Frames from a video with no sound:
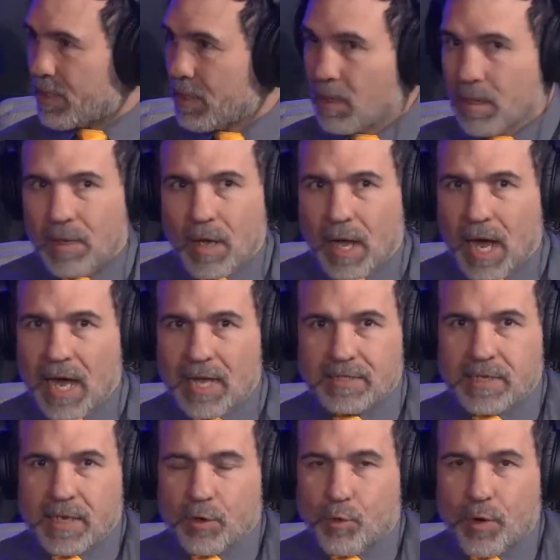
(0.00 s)
Mm.
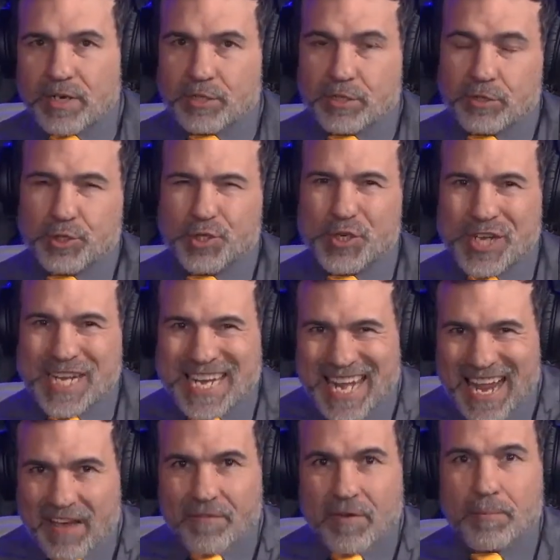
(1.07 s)
Asking questions should
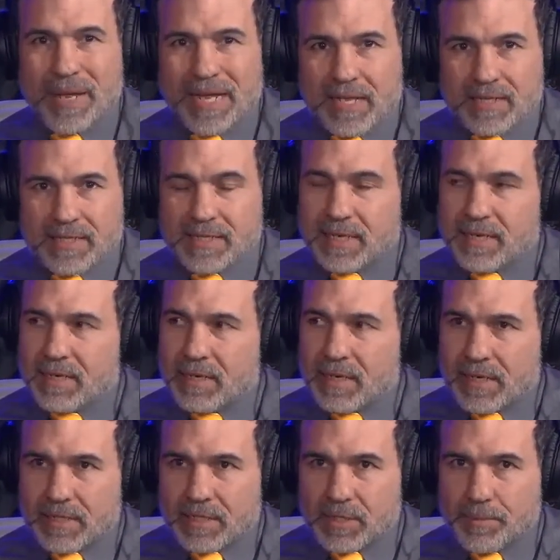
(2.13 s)
never be considered a
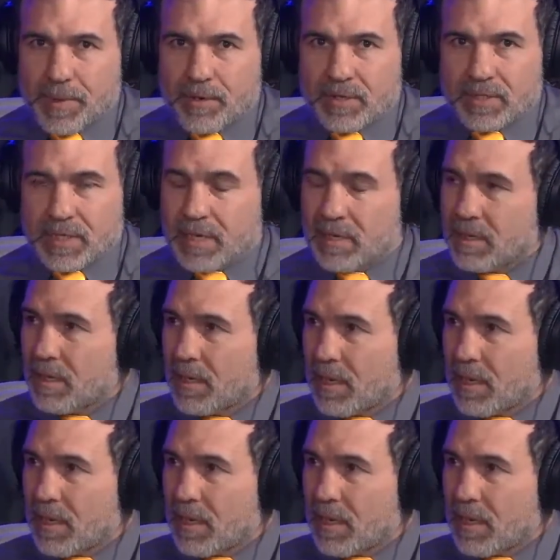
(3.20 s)
conspiracy.